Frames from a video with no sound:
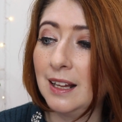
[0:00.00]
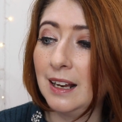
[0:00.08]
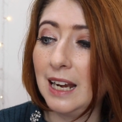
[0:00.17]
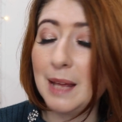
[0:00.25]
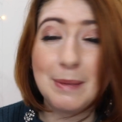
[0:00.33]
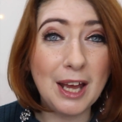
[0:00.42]

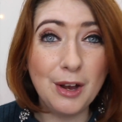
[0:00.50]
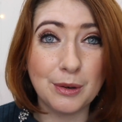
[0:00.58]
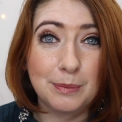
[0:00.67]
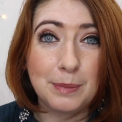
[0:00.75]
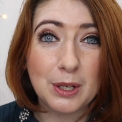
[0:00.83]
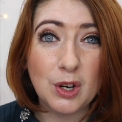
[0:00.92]
let me
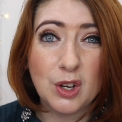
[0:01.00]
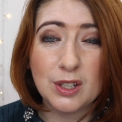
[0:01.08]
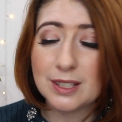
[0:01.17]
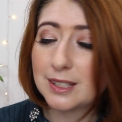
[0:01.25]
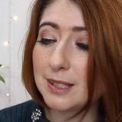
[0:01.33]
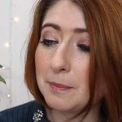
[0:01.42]
know,
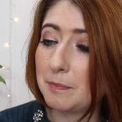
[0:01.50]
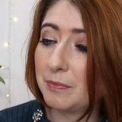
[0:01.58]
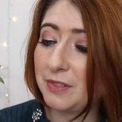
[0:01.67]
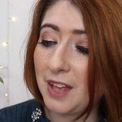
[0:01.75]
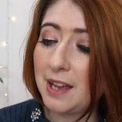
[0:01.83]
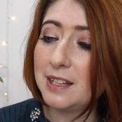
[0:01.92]
because
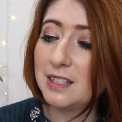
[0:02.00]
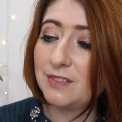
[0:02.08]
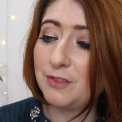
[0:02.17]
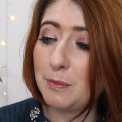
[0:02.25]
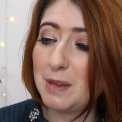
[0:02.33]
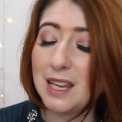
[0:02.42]
that is,
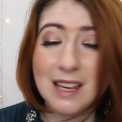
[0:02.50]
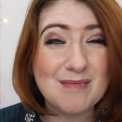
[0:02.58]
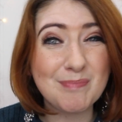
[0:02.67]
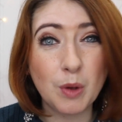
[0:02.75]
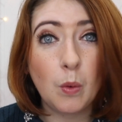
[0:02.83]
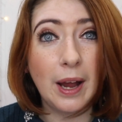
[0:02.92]
for
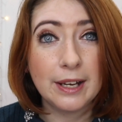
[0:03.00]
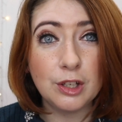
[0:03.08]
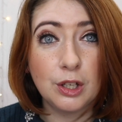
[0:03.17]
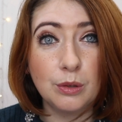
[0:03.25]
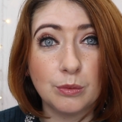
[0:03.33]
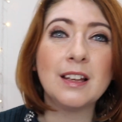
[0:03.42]
me, quite
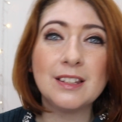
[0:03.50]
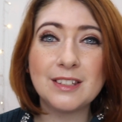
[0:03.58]
new.